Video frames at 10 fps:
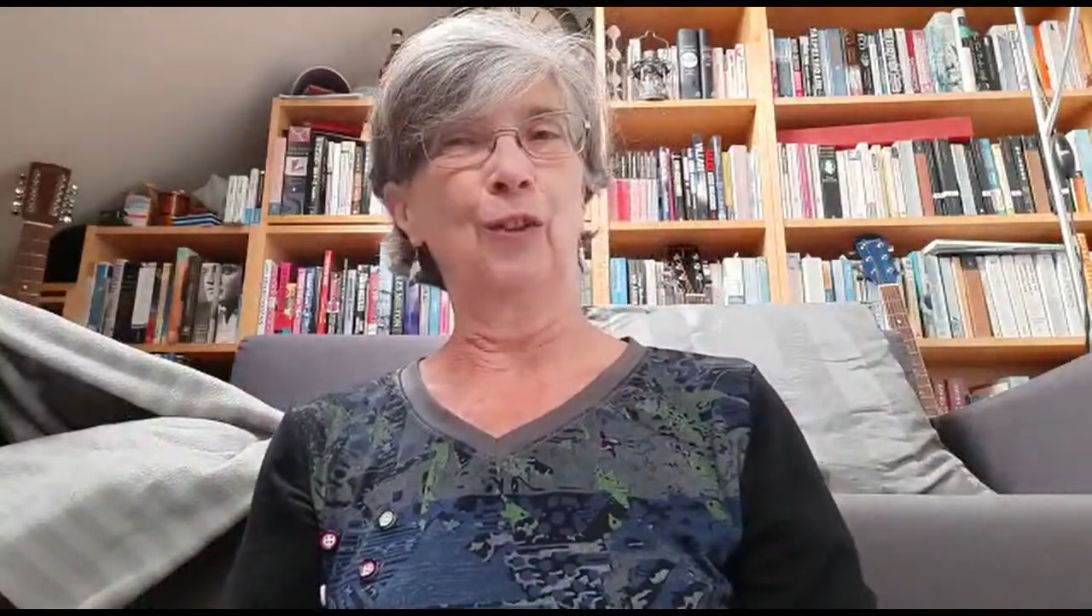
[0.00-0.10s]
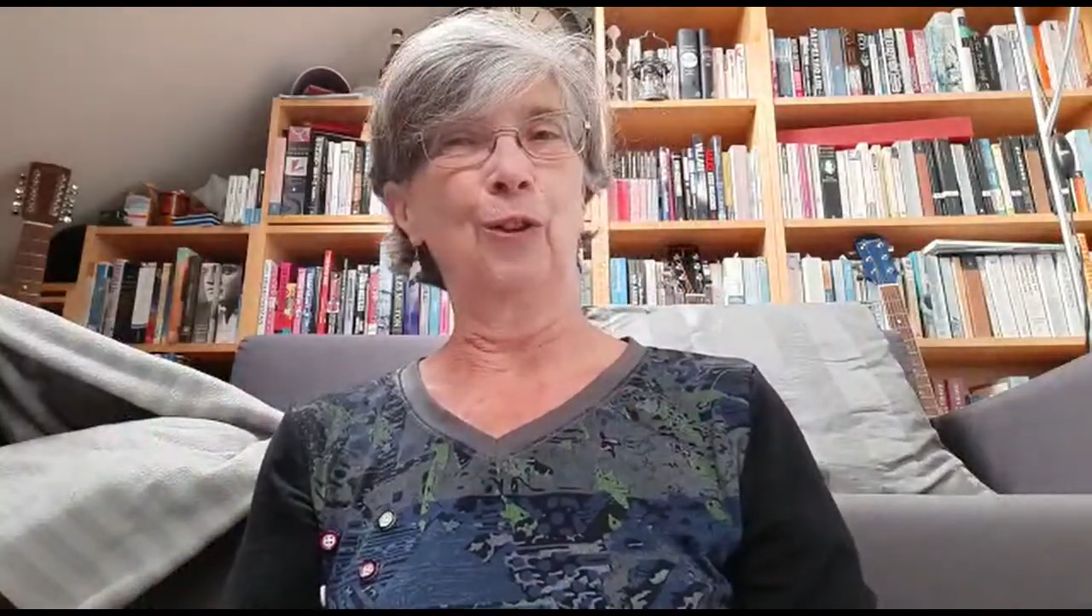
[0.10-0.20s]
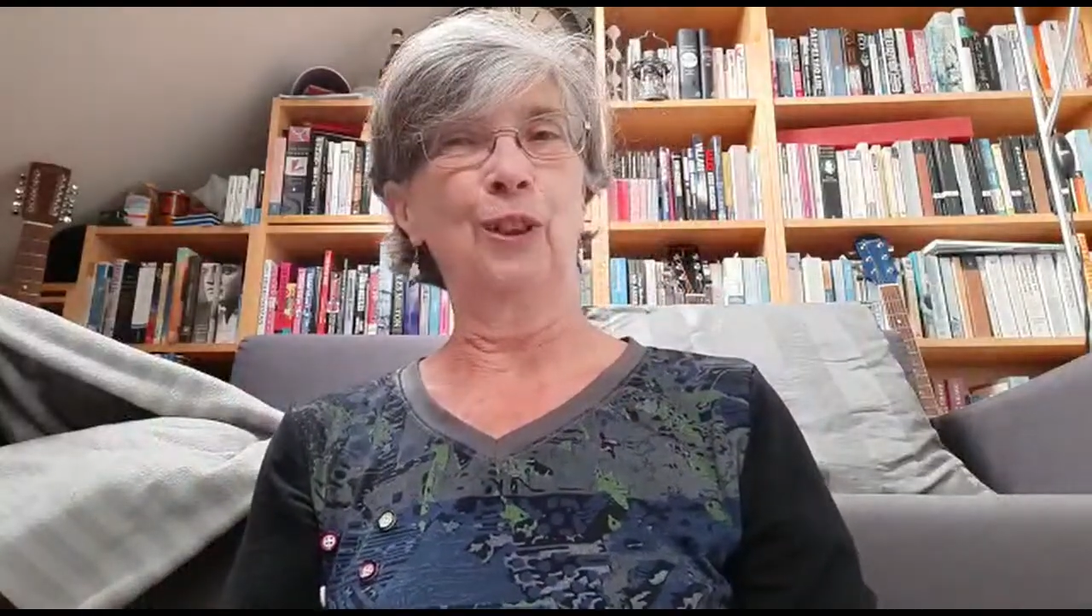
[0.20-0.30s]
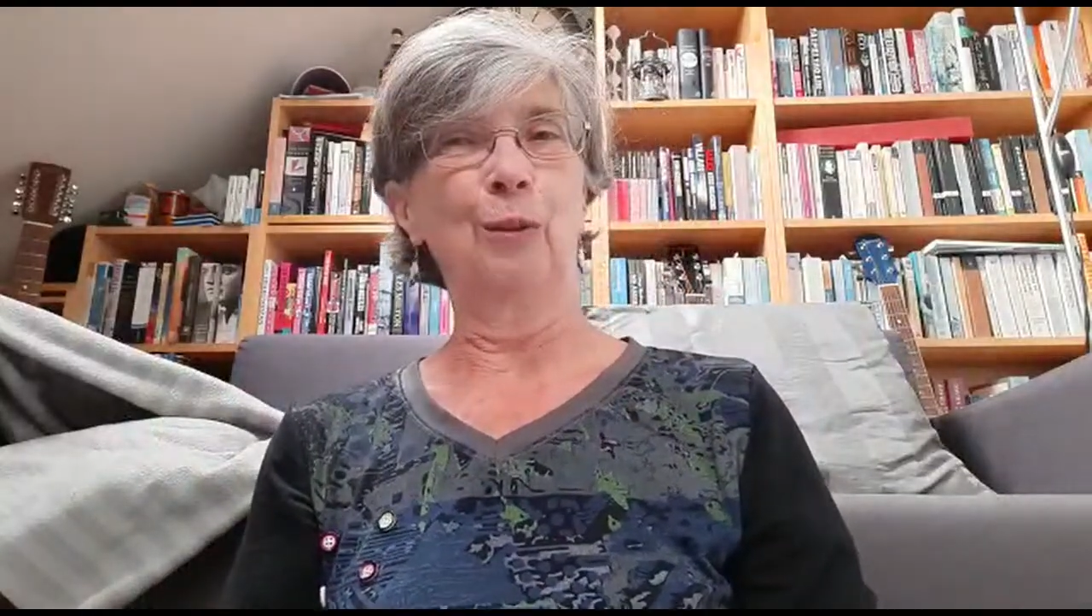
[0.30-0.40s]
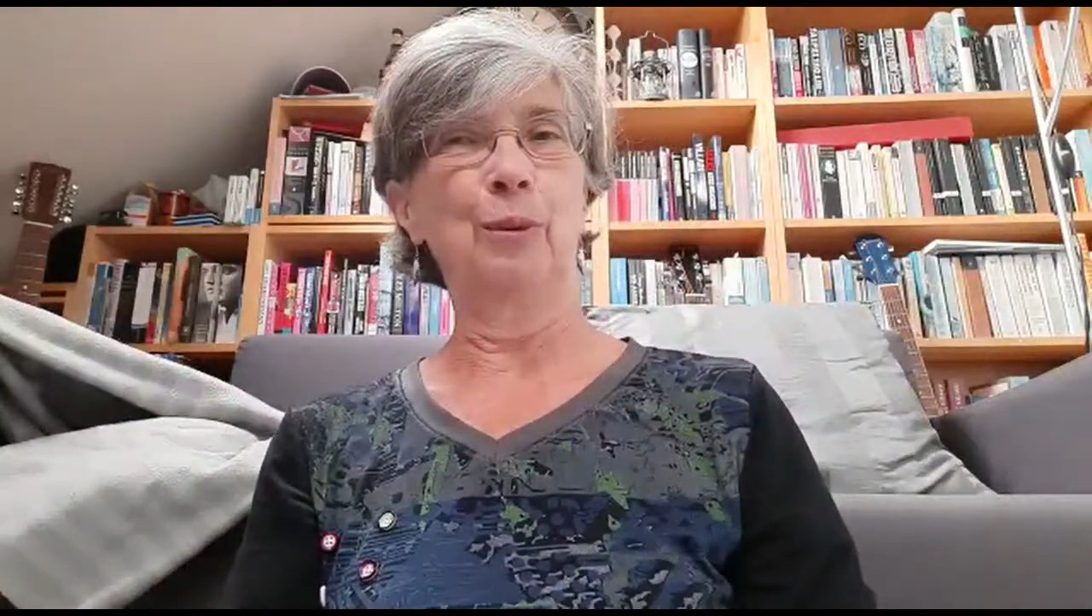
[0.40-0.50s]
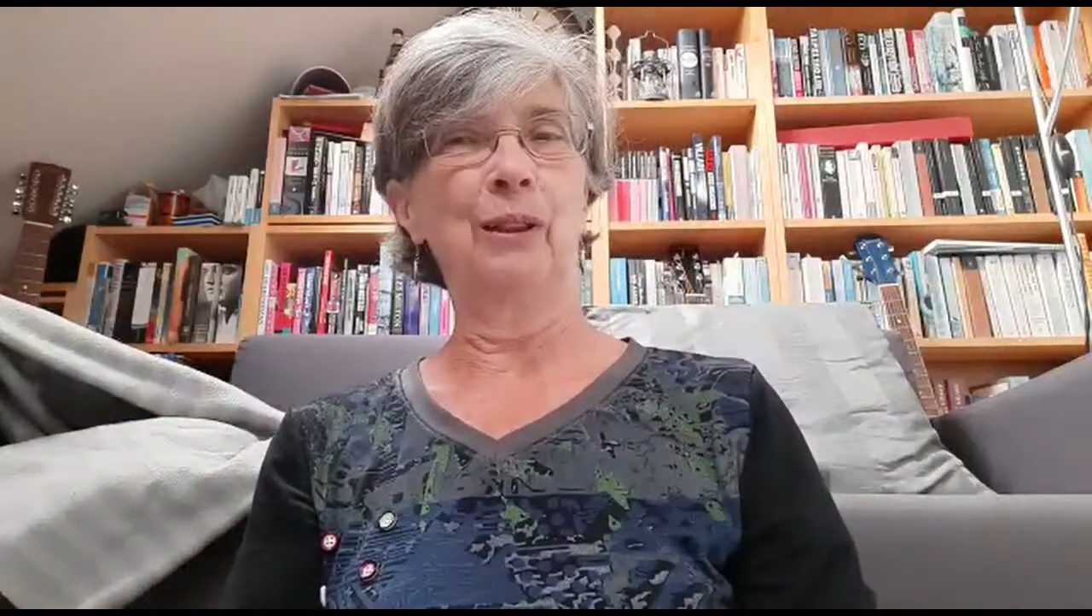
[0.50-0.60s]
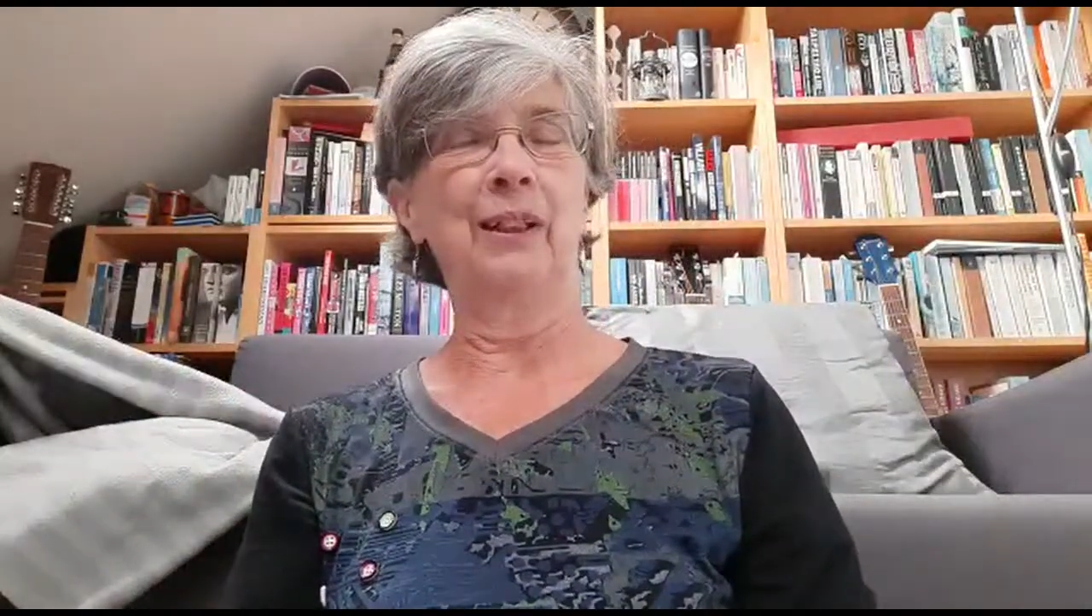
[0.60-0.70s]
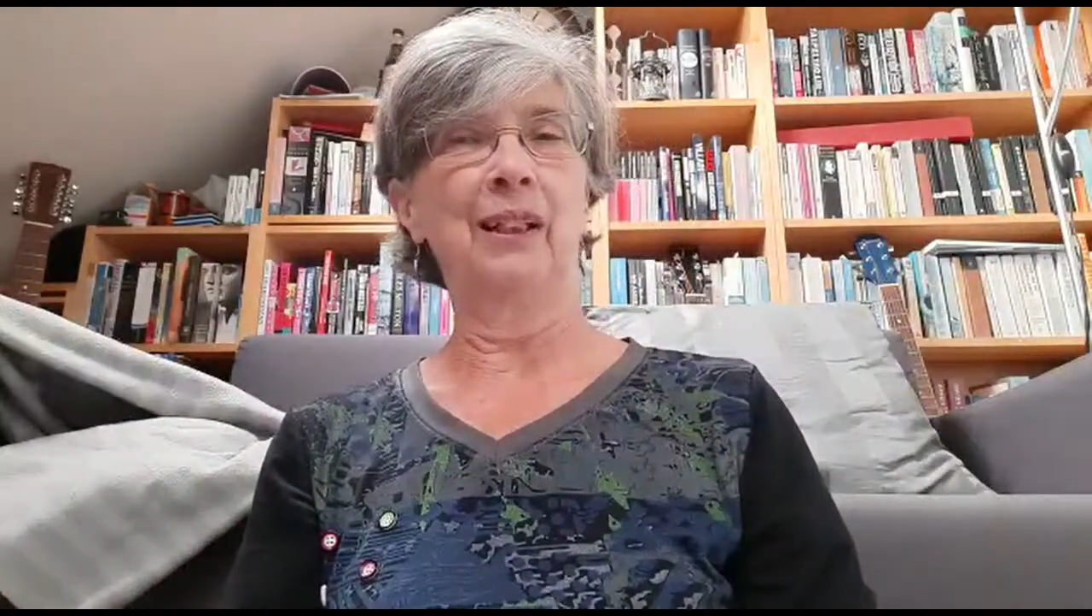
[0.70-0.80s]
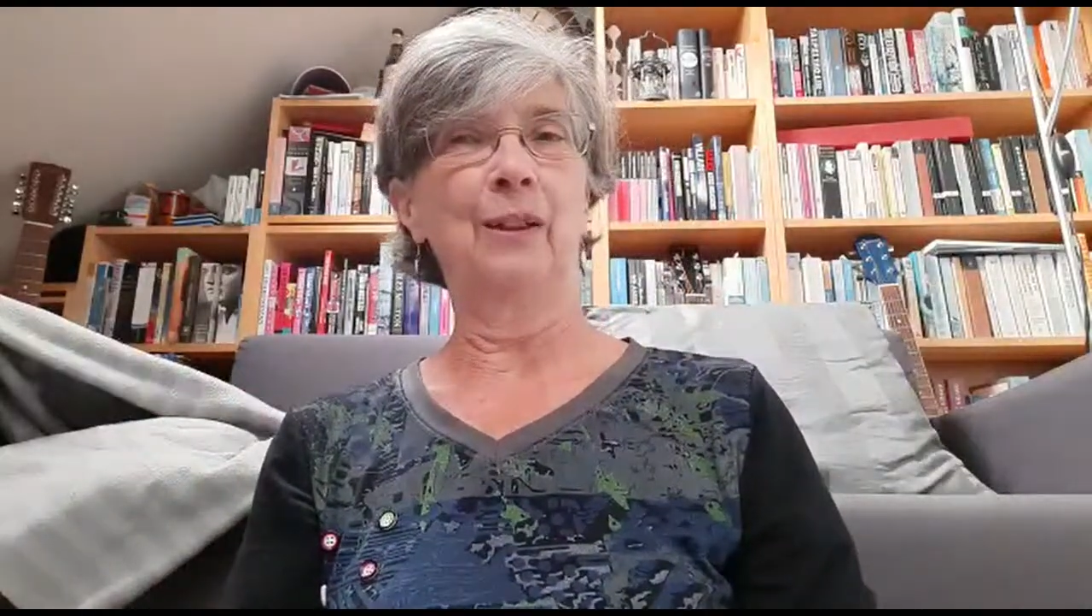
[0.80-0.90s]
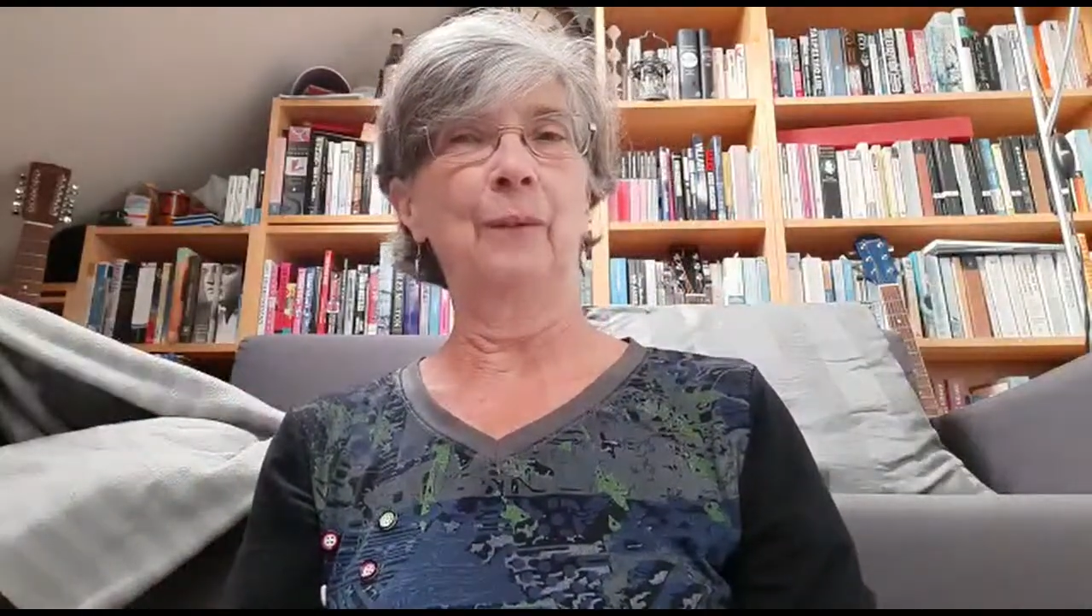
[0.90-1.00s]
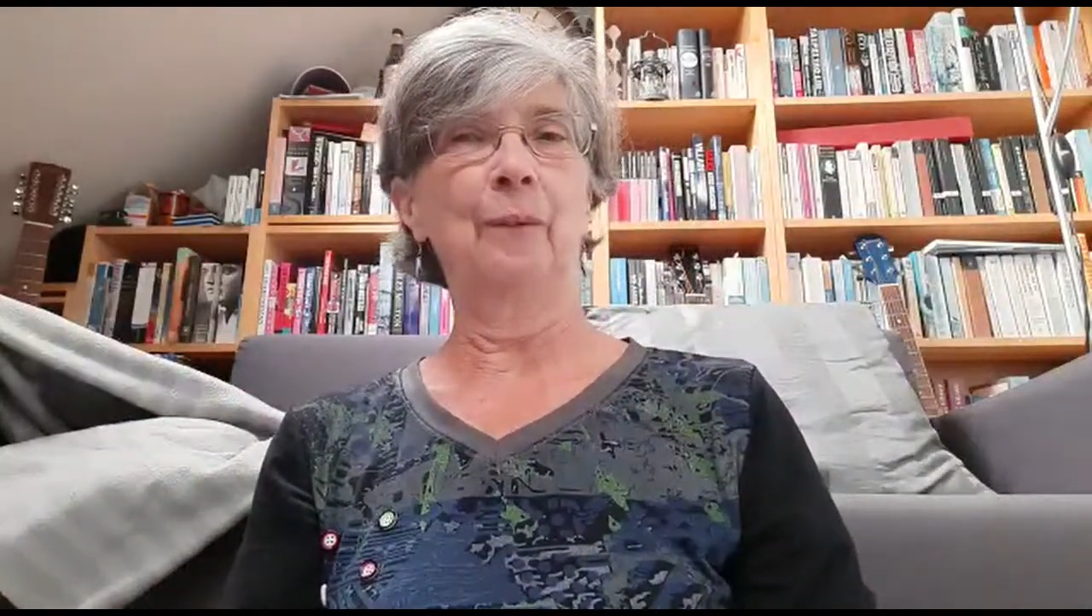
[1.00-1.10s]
got it by now.